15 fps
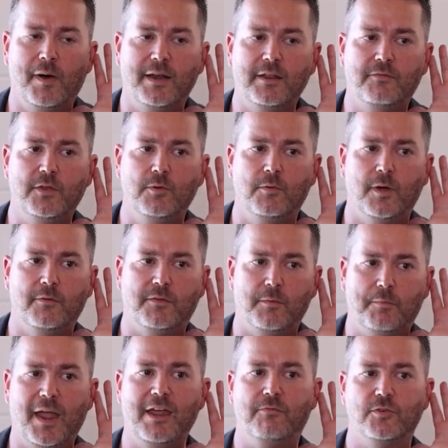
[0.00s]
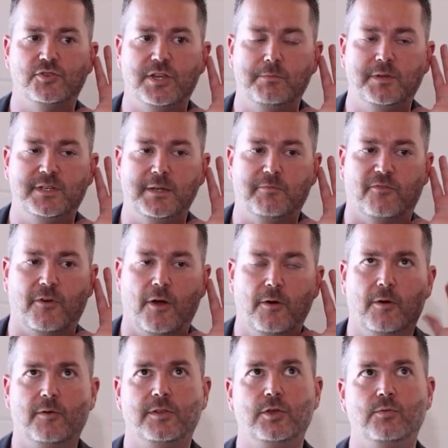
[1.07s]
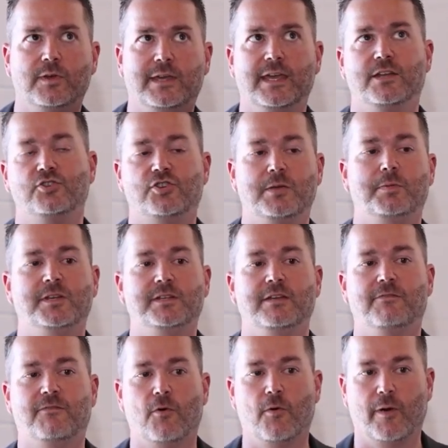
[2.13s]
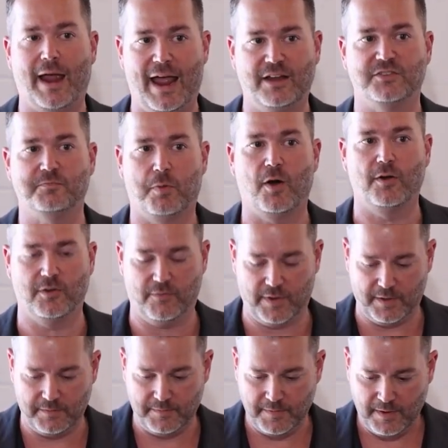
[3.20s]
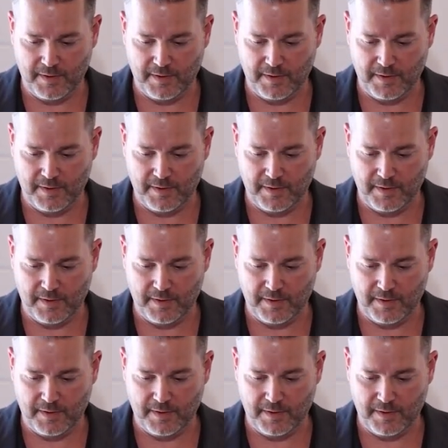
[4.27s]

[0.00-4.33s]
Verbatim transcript: But if you if you pay for GPT Pro, you get GPT-4 as part of it.